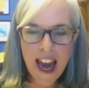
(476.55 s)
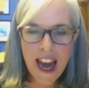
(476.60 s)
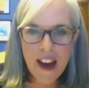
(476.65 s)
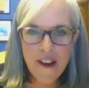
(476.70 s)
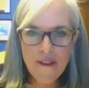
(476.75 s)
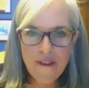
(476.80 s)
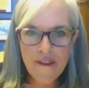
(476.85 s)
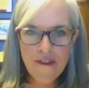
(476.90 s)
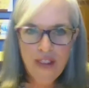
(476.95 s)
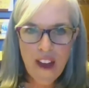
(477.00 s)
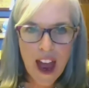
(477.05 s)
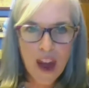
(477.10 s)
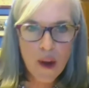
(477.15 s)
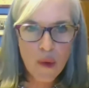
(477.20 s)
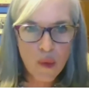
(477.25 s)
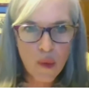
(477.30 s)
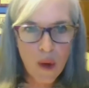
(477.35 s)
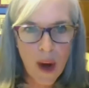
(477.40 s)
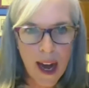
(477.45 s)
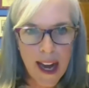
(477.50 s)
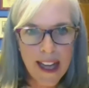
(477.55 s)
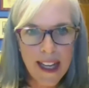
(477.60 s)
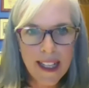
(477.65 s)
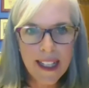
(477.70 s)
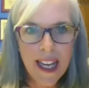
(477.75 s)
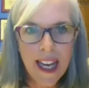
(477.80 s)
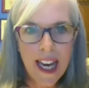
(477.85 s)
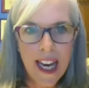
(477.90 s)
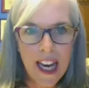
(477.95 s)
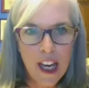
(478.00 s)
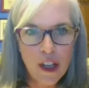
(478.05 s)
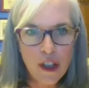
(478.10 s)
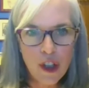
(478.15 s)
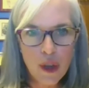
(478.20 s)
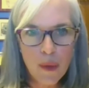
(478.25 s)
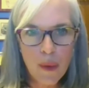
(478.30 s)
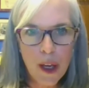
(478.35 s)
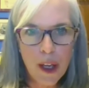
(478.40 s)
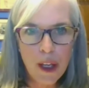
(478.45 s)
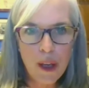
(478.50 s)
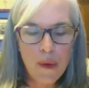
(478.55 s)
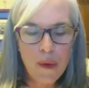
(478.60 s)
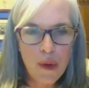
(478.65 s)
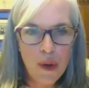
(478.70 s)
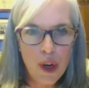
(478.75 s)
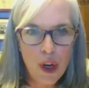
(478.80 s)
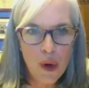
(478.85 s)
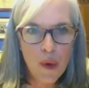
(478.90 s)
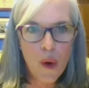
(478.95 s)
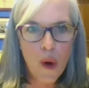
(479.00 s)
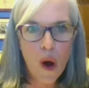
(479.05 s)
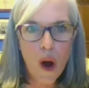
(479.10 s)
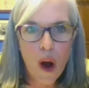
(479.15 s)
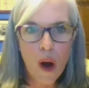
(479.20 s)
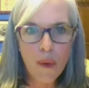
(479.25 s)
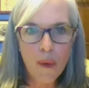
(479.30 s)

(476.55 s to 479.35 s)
it fed right into what you knew